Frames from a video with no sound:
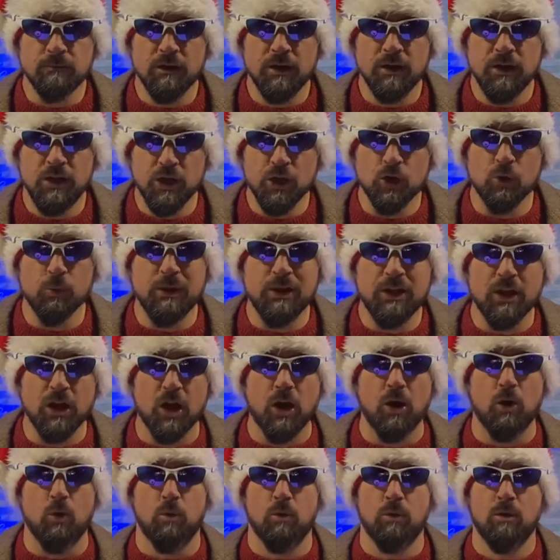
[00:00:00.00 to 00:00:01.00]
Here we
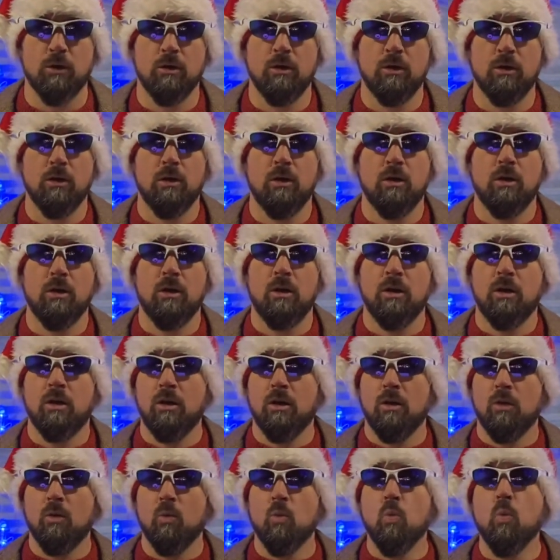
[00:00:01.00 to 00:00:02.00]
go.
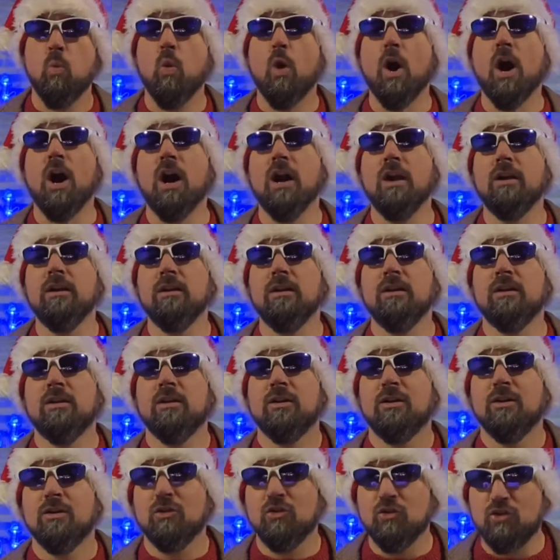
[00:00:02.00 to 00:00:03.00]
One
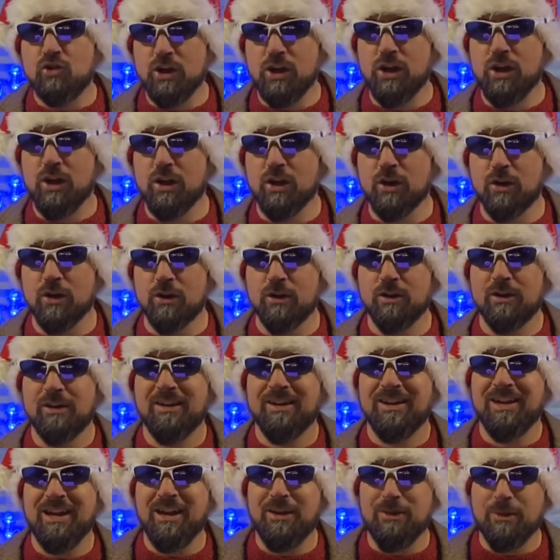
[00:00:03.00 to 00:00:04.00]
year
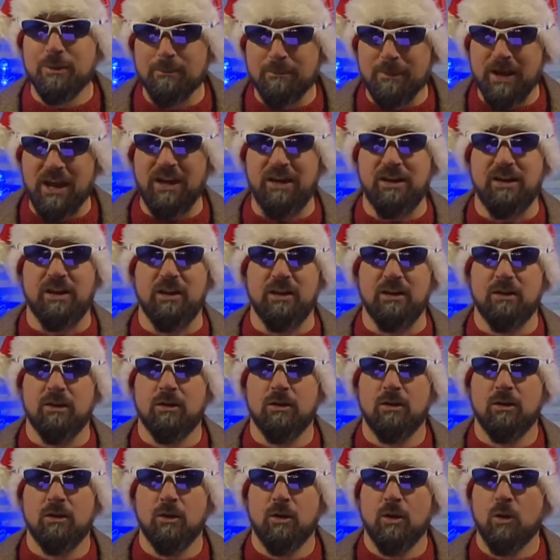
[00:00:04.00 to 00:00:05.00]
in the making.
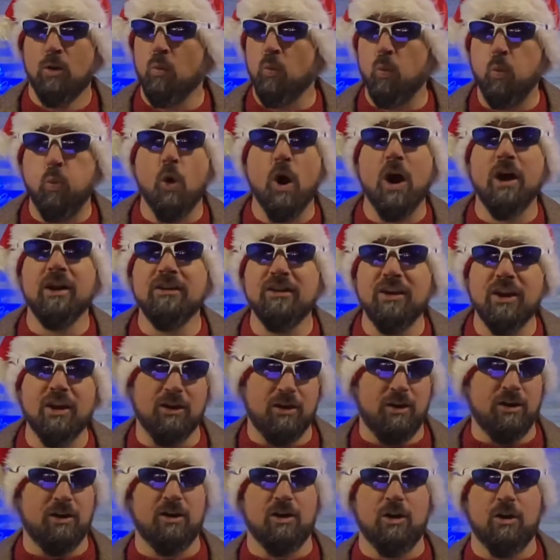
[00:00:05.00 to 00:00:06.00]
One
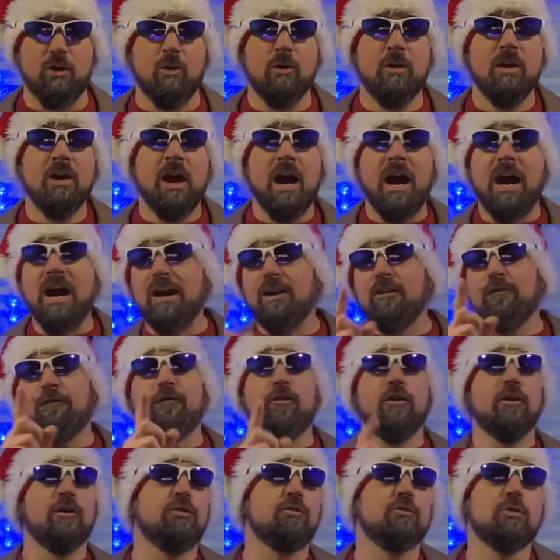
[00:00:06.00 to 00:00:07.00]
year ago, I had a
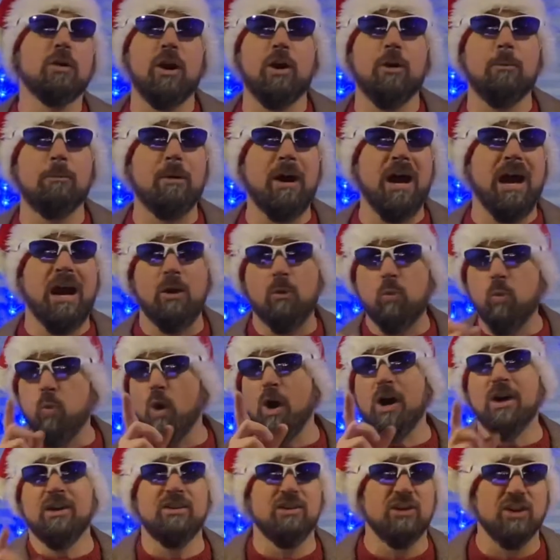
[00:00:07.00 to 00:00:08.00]
first round bye.
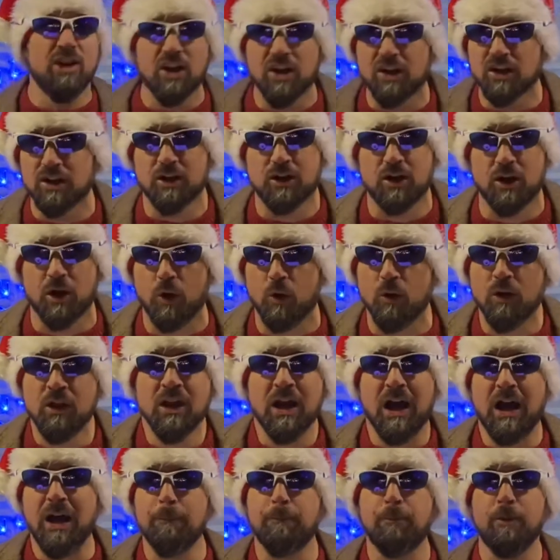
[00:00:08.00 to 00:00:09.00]
One year ago,
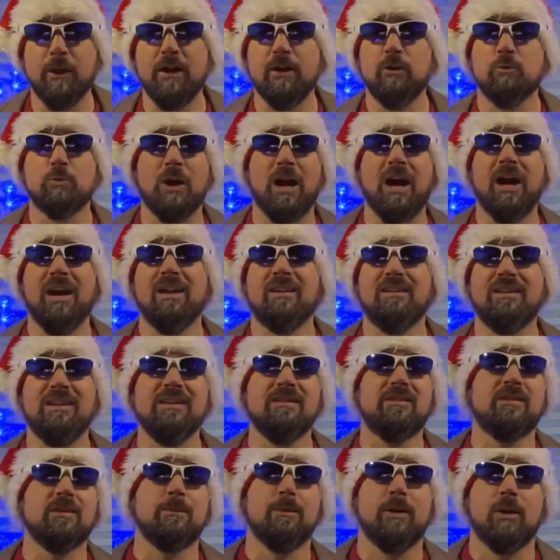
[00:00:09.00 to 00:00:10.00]
I played Ryan
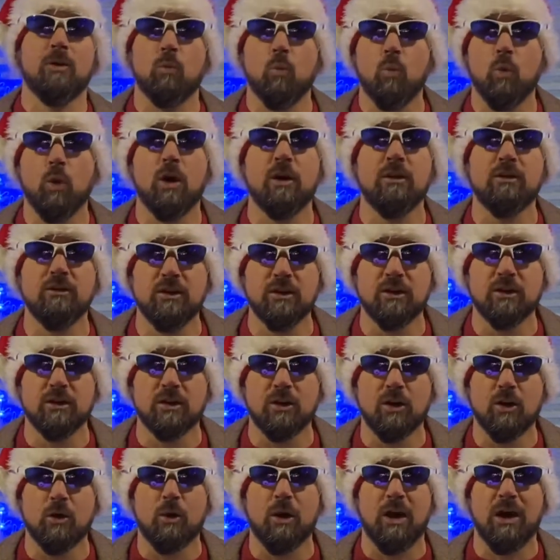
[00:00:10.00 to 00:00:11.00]
Deesum, and one year
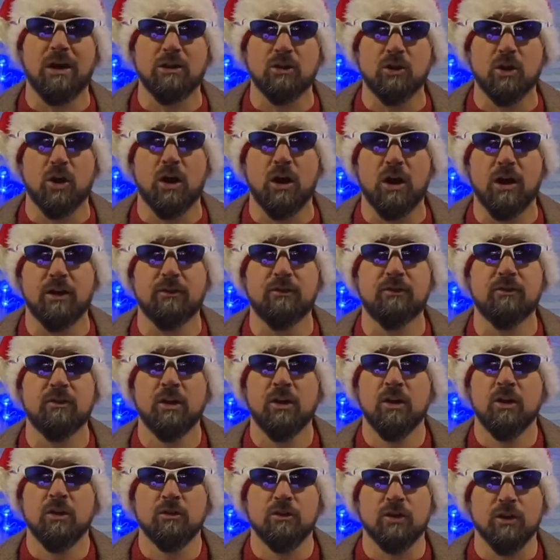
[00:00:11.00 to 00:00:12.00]
ago, I lost
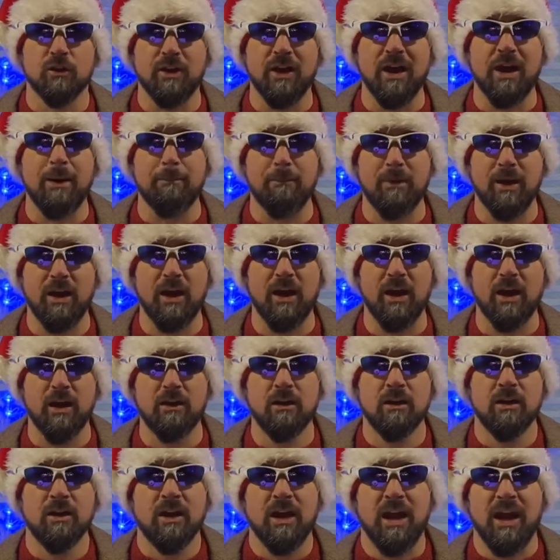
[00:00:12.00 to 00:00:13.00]
to that
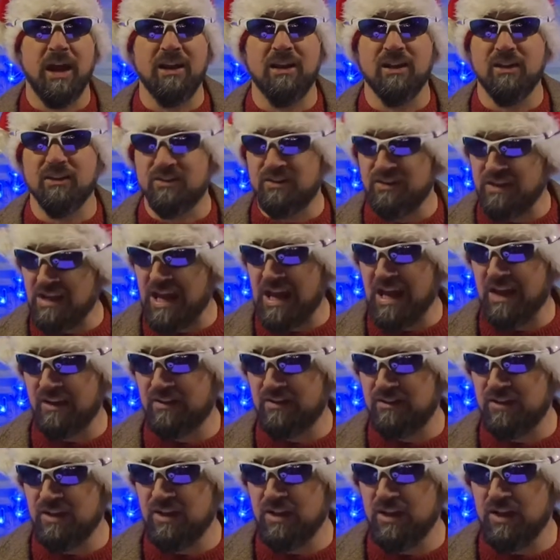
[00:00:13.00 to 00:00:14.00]
man and his
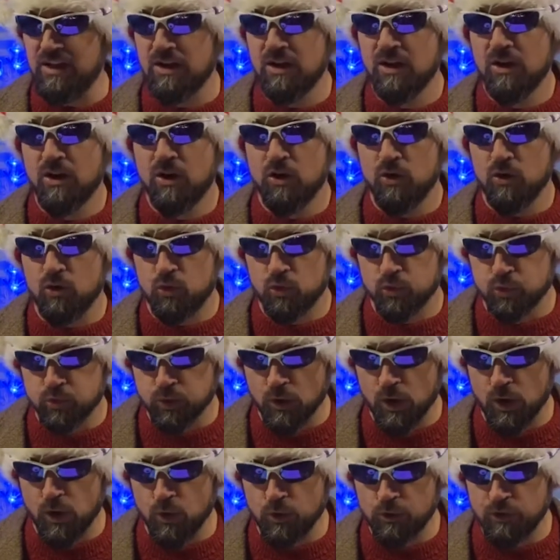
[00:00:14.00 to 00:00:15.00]
nasty,
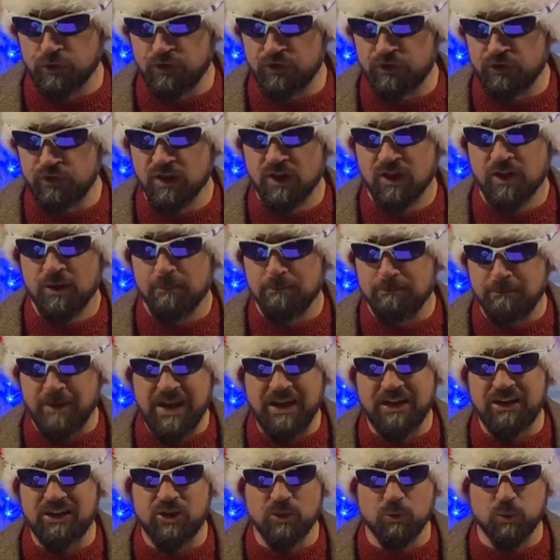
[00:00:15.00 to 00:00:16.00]
gross,
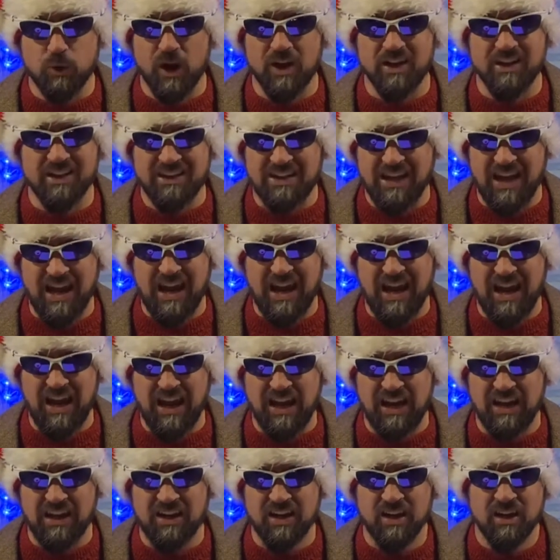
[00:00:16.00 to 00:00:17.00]
make you want to
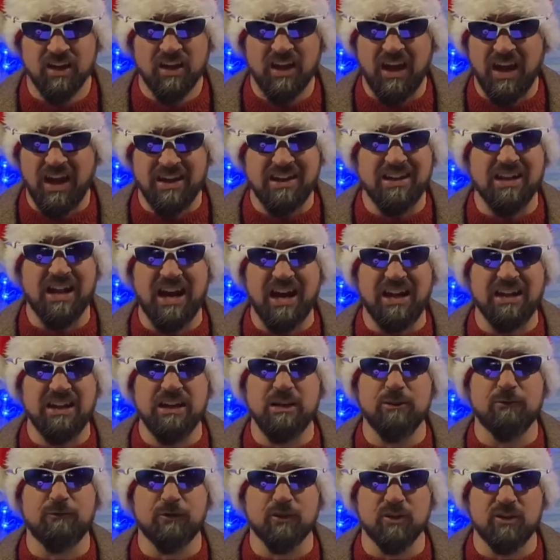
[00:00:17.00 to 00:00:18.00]
gag and not
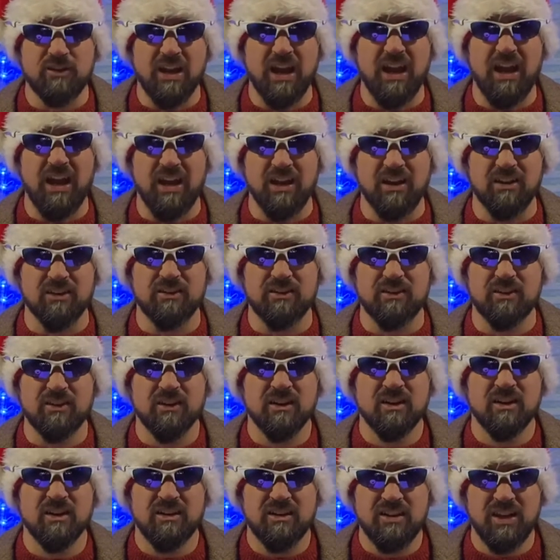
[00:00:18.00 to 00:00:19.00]
eat for days
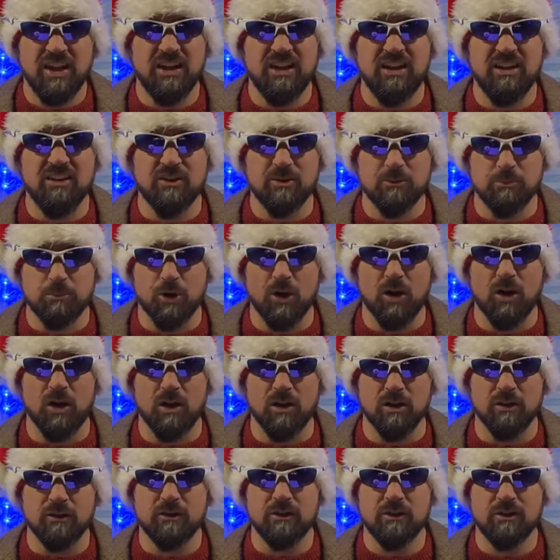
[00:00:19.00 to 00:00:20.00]
titties and
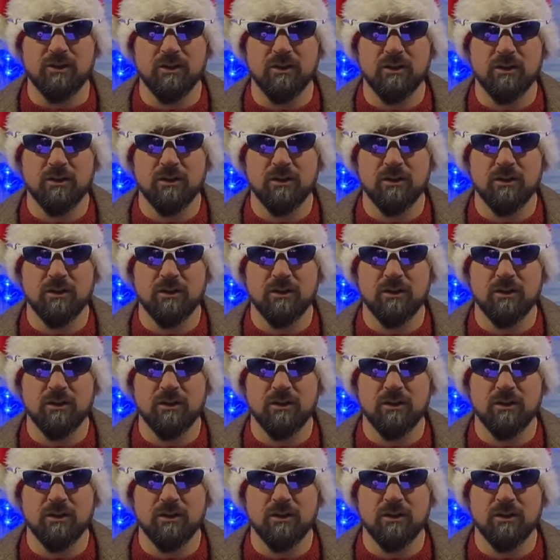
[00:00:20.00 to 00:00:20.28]
balls.